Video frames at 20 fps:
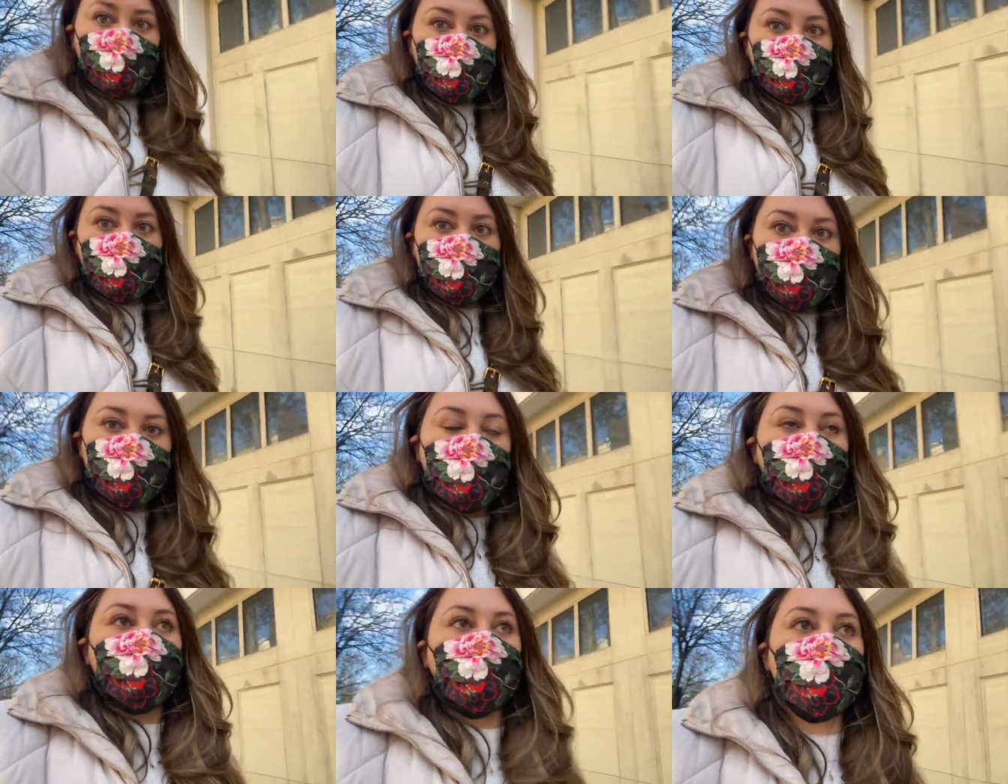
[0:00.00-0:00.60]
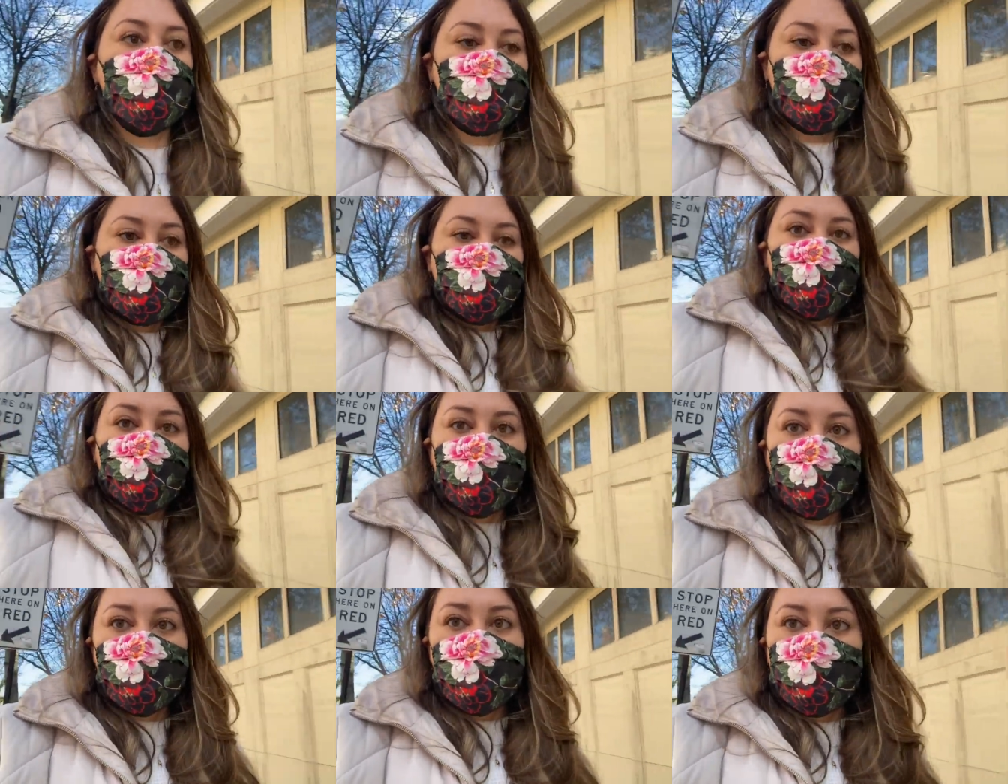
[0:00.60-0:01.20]
So
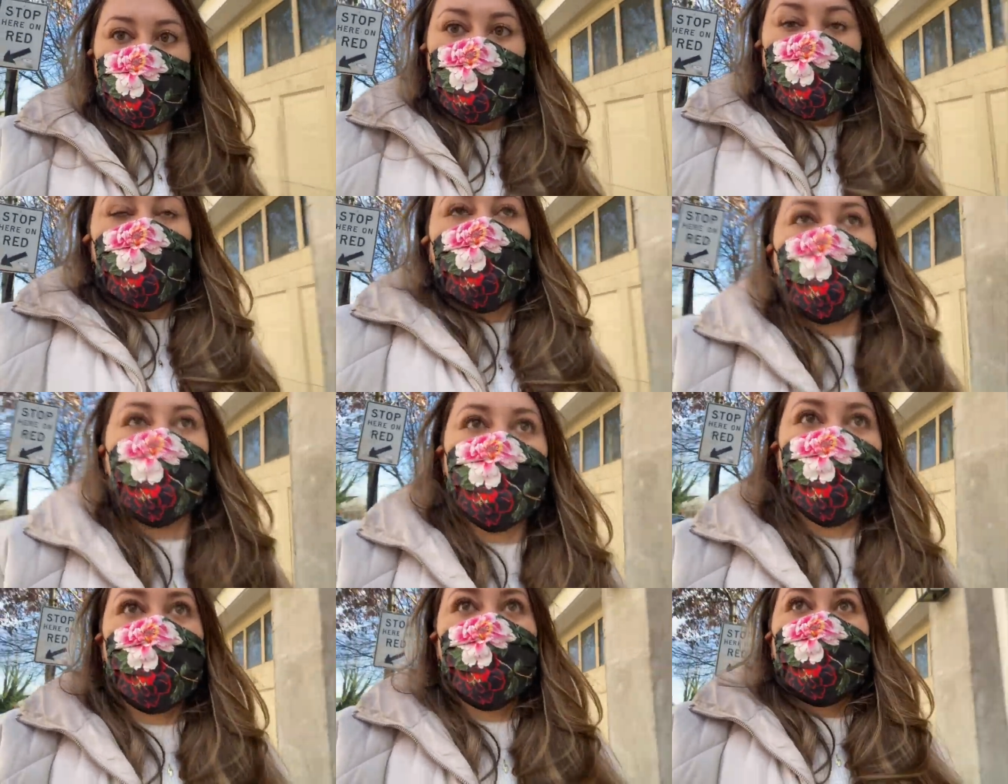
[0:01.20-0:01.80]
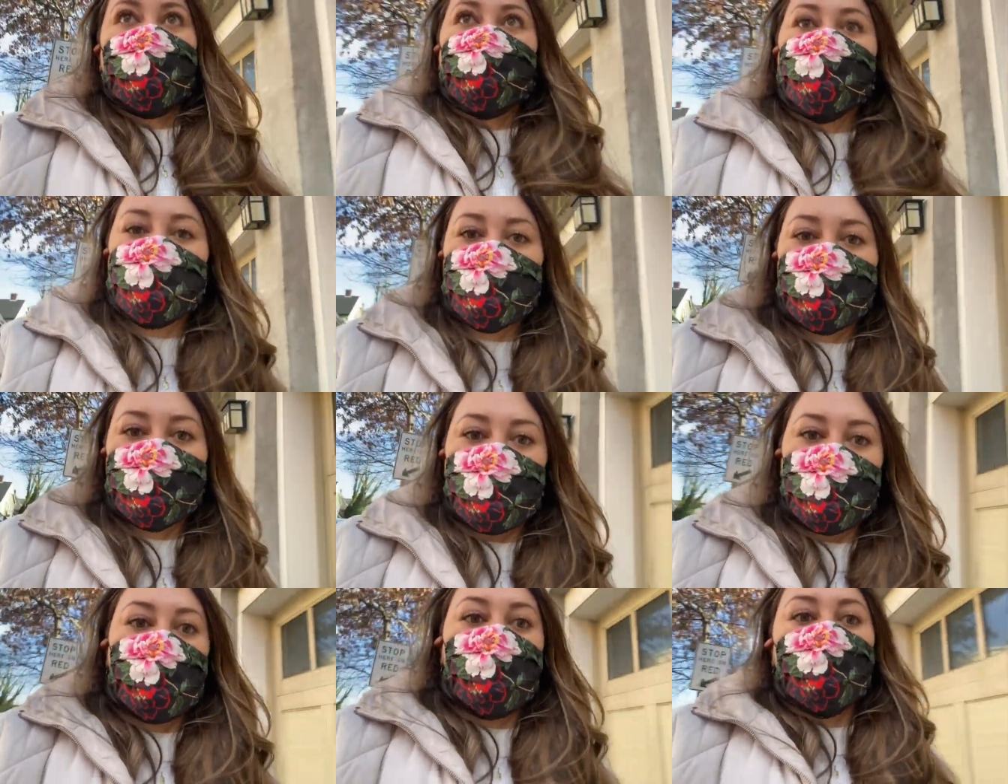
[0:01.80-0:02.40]
it's super crazy how
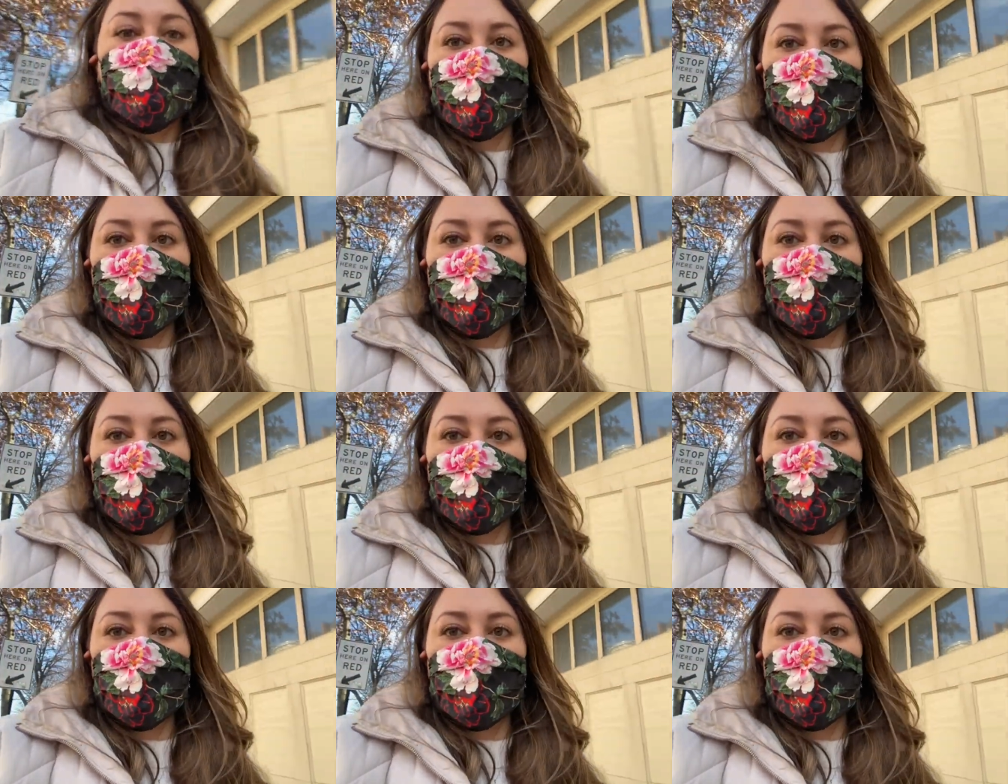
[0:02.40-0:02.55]
different